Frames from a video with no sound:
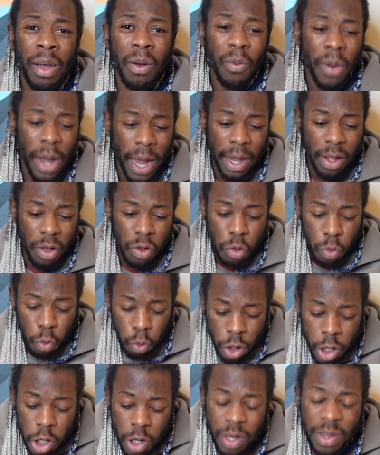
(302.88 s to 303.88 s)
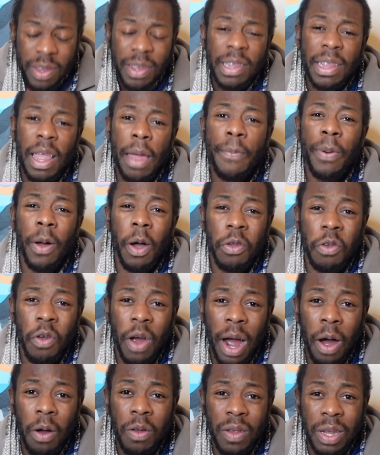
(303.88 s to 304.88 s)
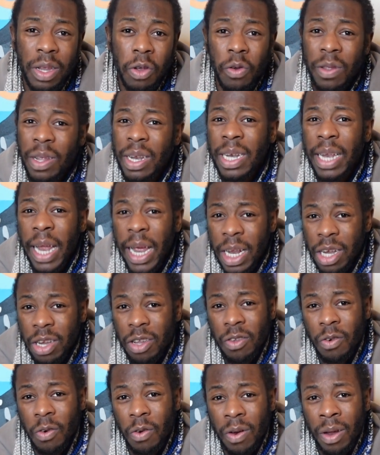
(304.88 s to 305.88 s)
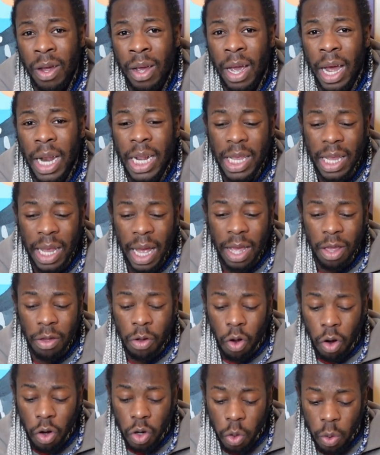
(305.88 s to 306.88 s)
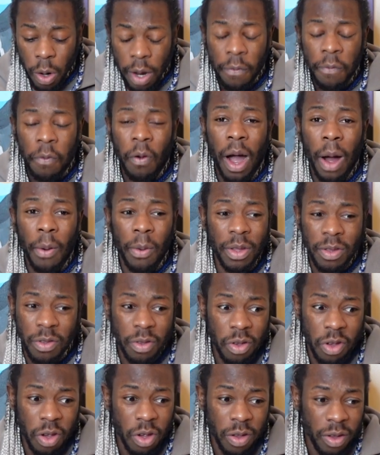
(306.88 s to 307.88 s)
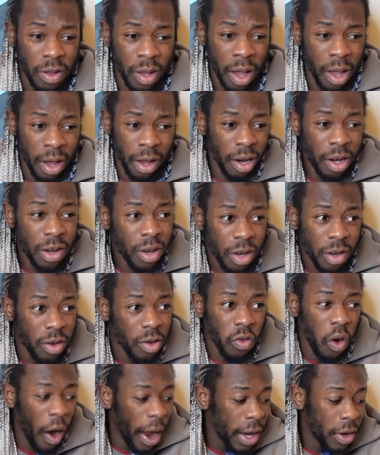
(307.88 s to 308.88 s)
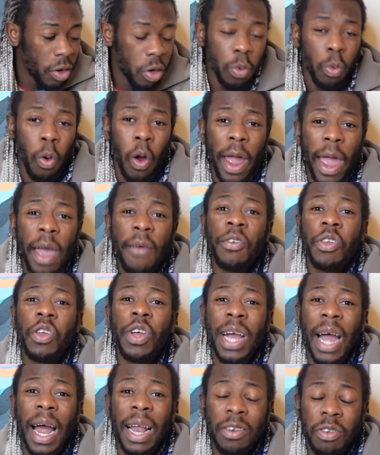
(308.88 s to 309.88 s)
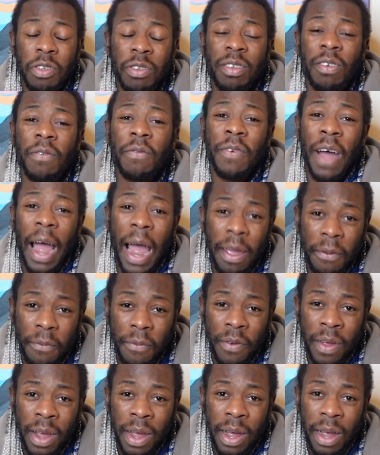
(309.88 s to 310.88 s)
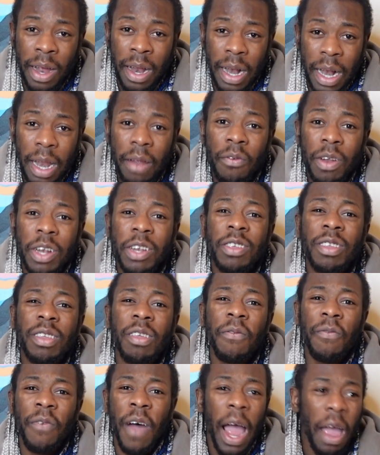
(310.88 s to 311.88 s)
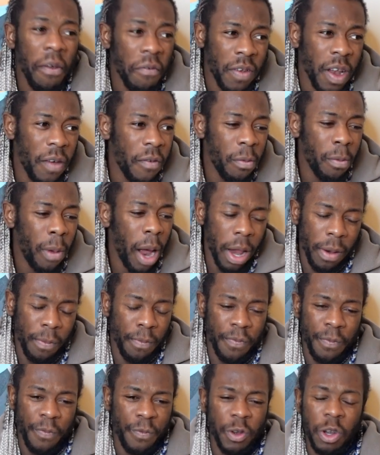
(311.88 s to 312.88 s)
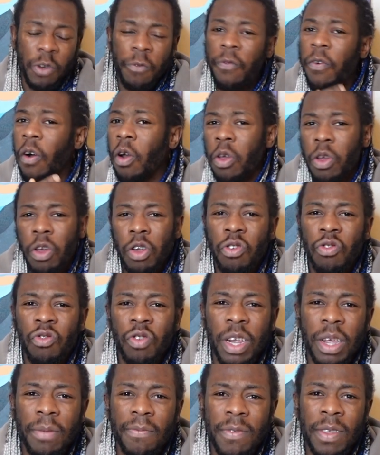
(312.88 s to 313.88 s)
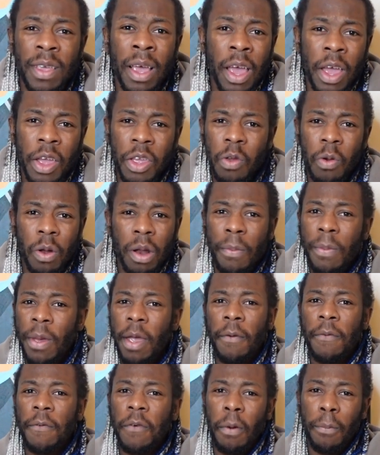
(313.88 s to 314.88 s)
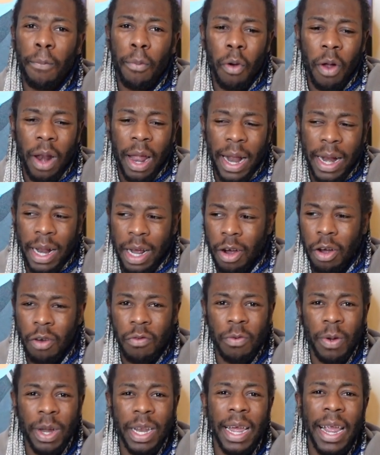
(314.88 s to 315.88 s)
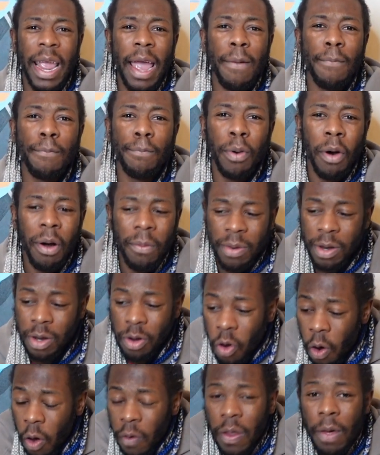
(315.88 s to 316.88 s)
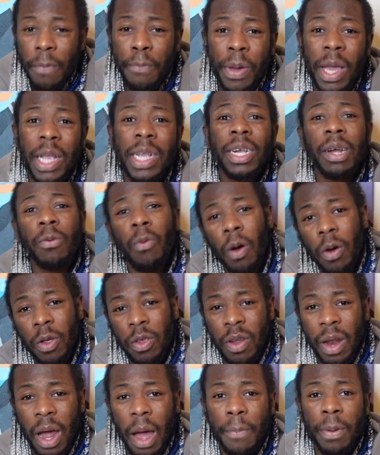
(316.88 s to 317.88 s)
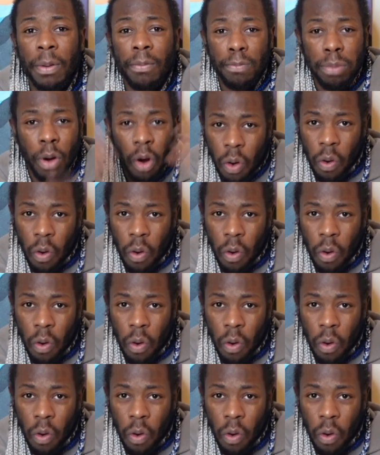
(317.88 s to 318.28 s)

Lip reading: where you just step out your house and you're in the danger zone. And it's like you got 24 hours to just try do whatever you can to survive. Literally to survive. Never mind follow your dreams. You want to be a footballer in a country where they're getting bombed. Go on the pitch and what's going to happen?